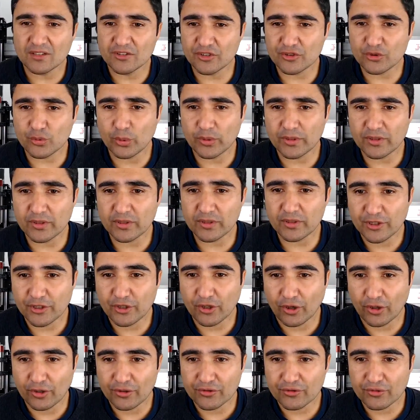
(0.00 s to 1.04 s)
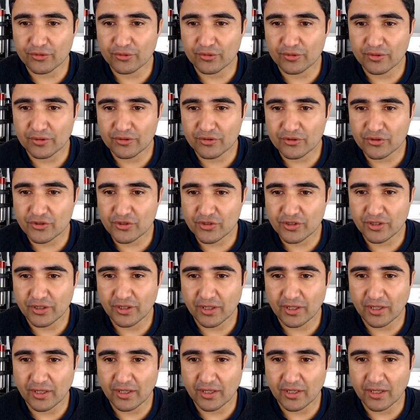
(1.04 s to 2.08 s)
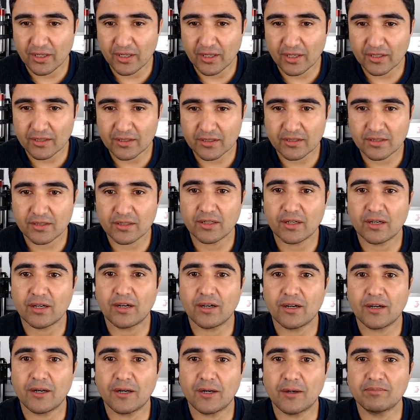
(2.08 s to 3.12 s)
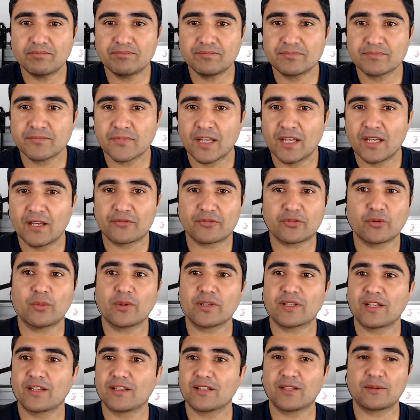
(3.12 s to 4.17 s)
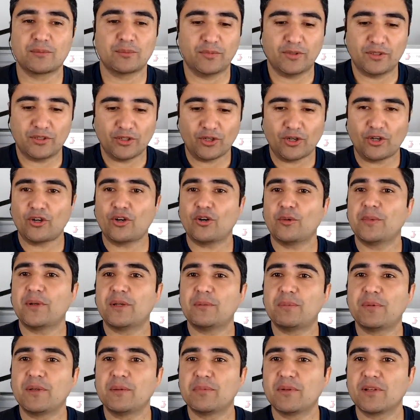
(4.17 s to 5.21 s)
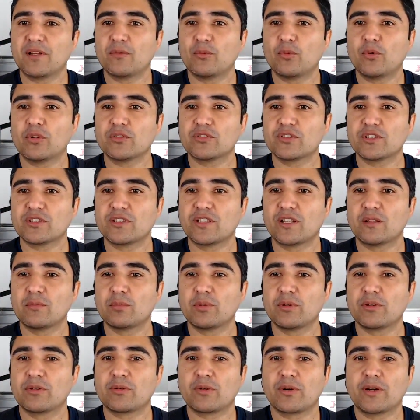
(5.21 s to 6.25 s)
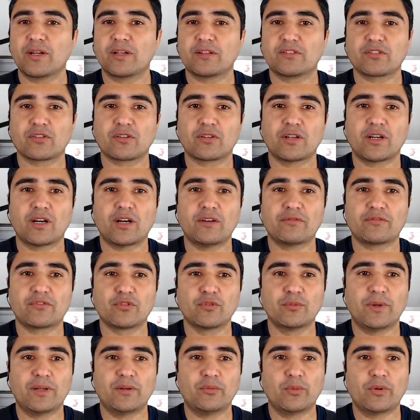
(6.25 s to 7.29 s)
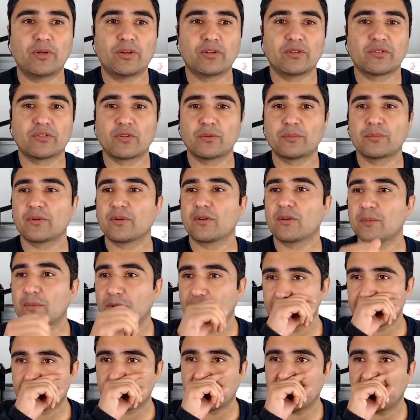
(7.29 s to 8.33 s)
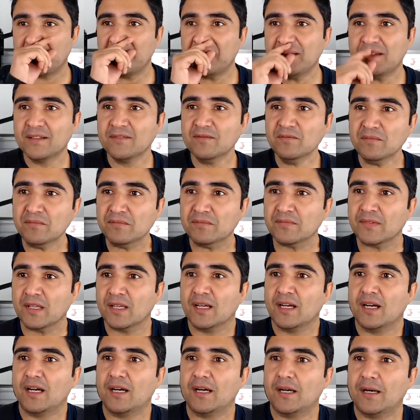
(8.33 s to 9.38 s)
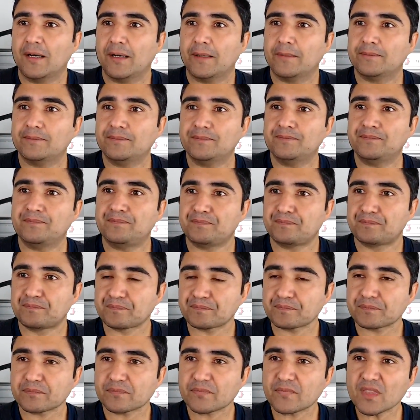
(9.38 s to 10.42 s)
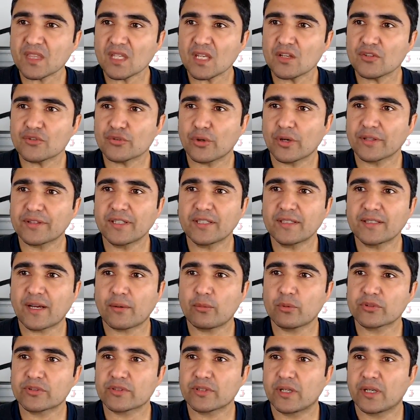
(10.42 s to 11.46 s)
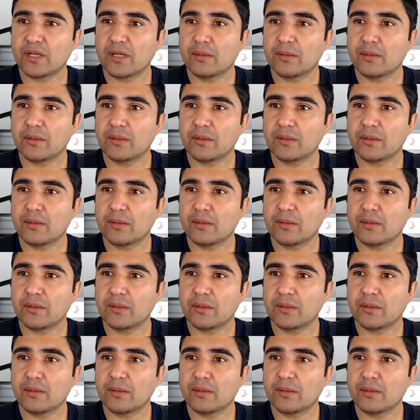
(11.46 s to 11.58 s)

just quickly go through the chat. If someone can let me know how many people are watching, that'll be great. Sorry, I have too many windows open on my screen. So I think that was,